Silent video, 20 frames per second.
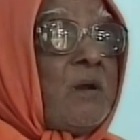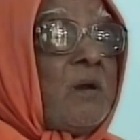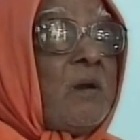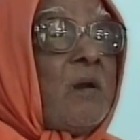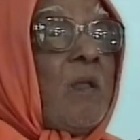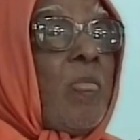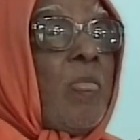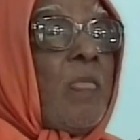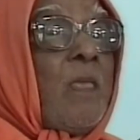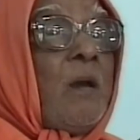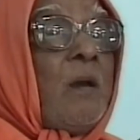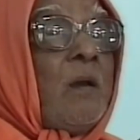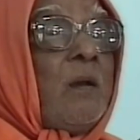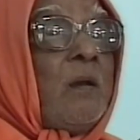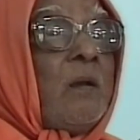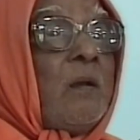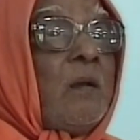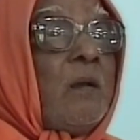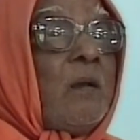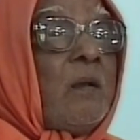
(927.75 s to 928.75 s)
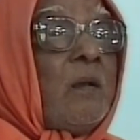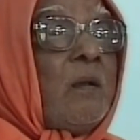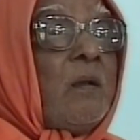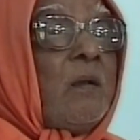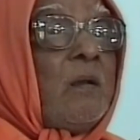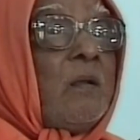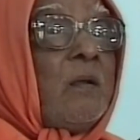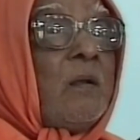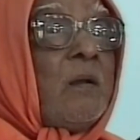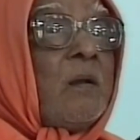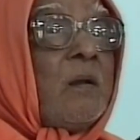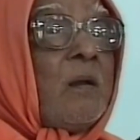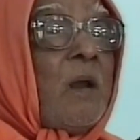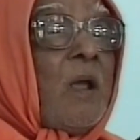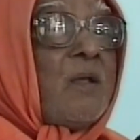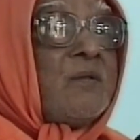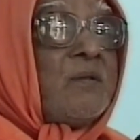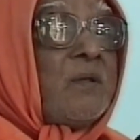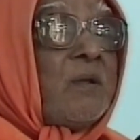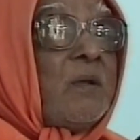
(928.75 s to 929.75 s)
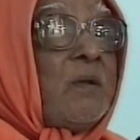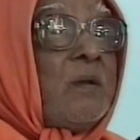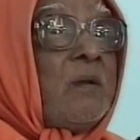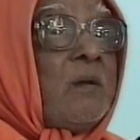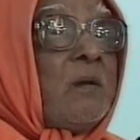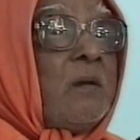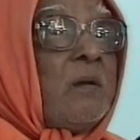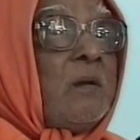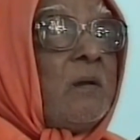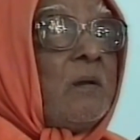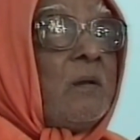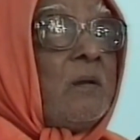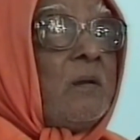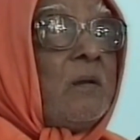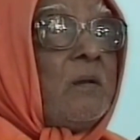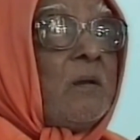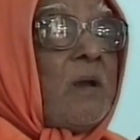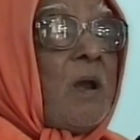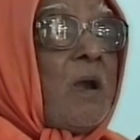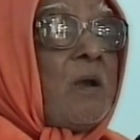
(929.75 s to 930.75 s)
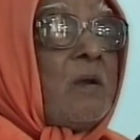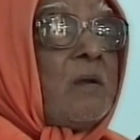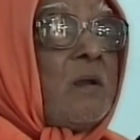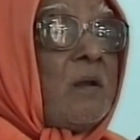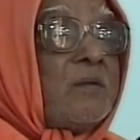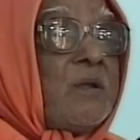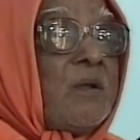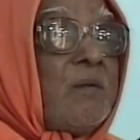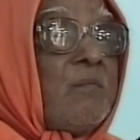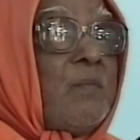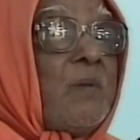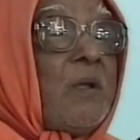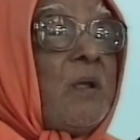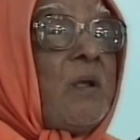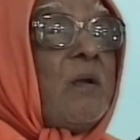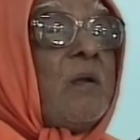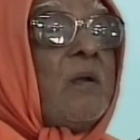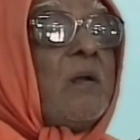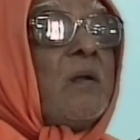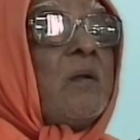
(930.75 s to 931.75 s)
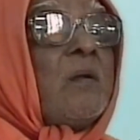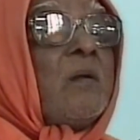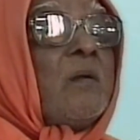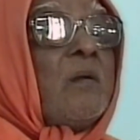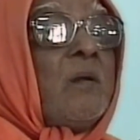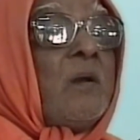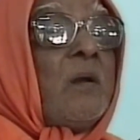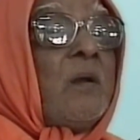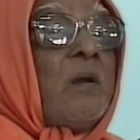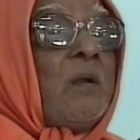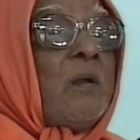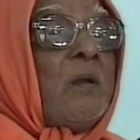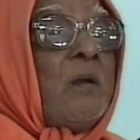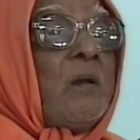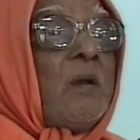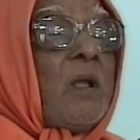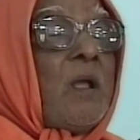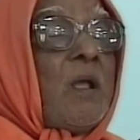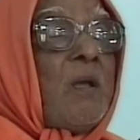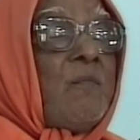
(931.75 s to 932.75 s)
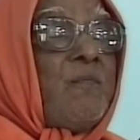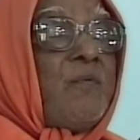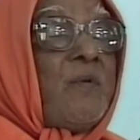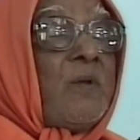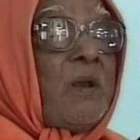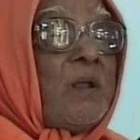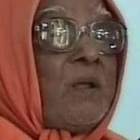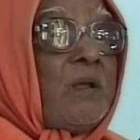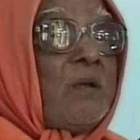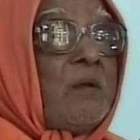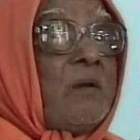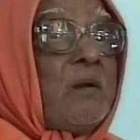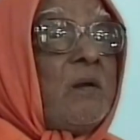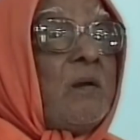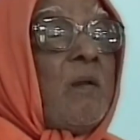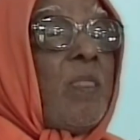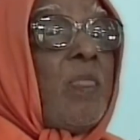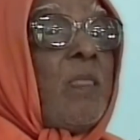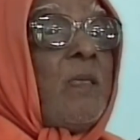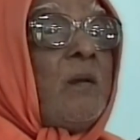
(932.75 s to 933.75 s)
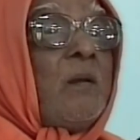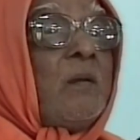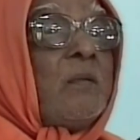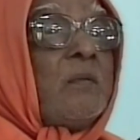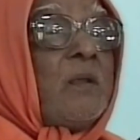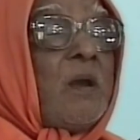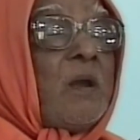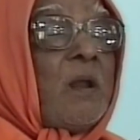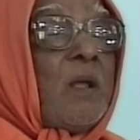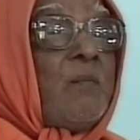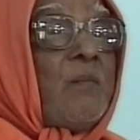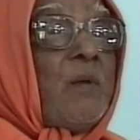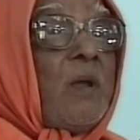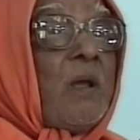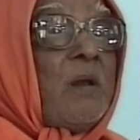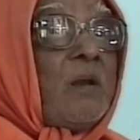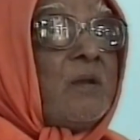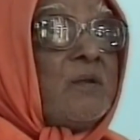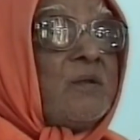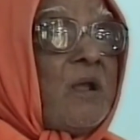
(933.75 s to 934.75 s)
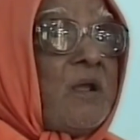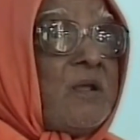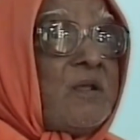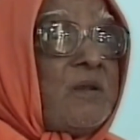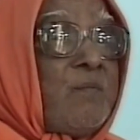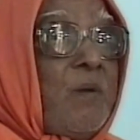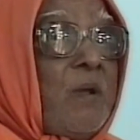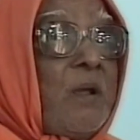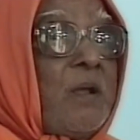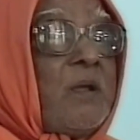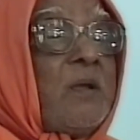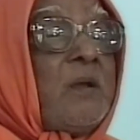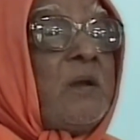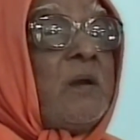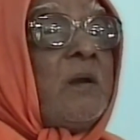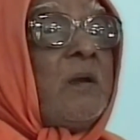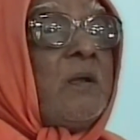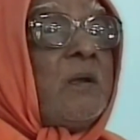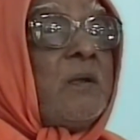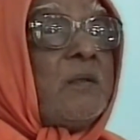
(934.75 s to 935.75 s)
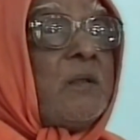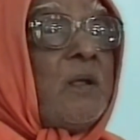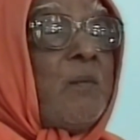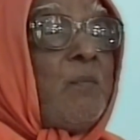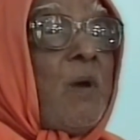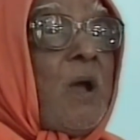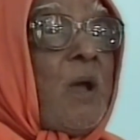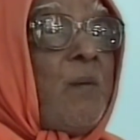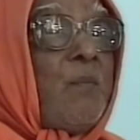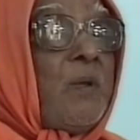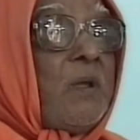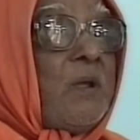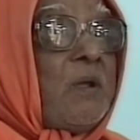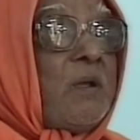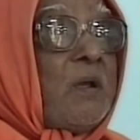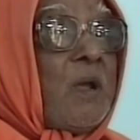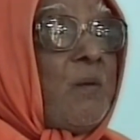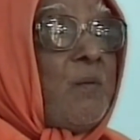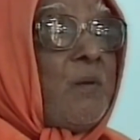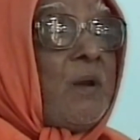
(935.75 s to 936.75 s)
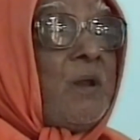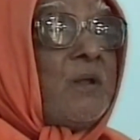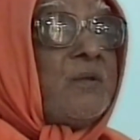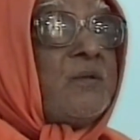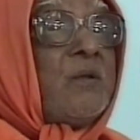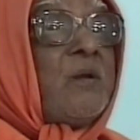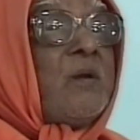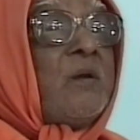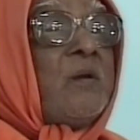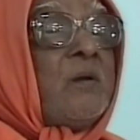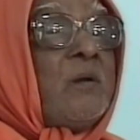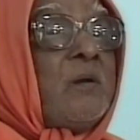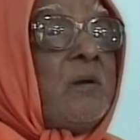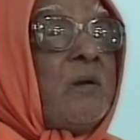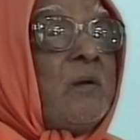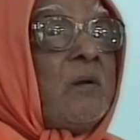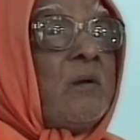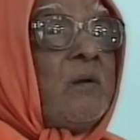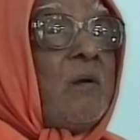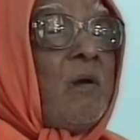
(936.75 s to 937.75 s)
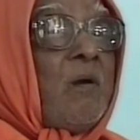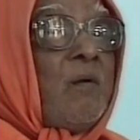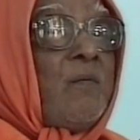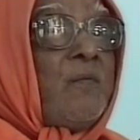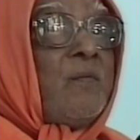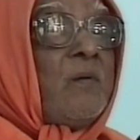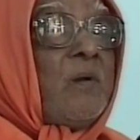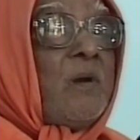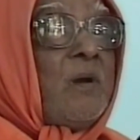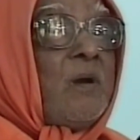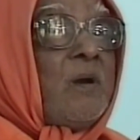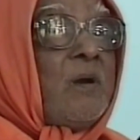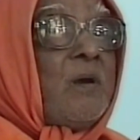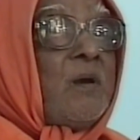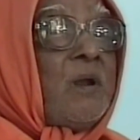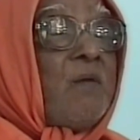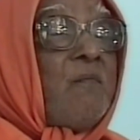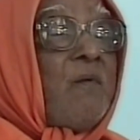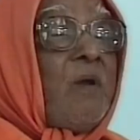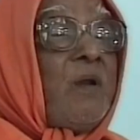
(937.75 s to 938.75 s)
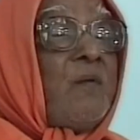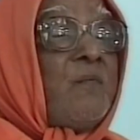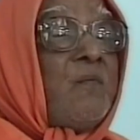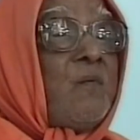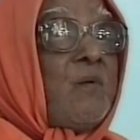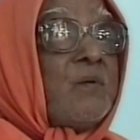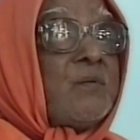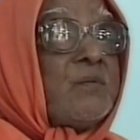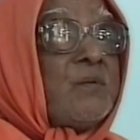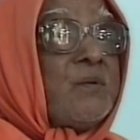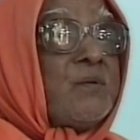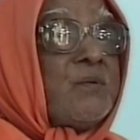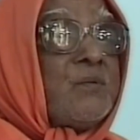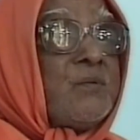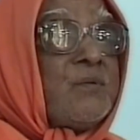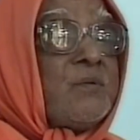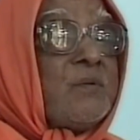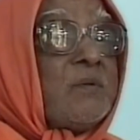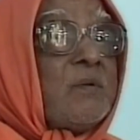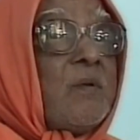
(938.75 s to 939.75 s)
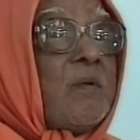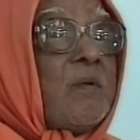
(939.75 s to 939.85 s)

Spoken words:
are rising and touching me. I am feeling that I am energized by the balming emanation of divine forces.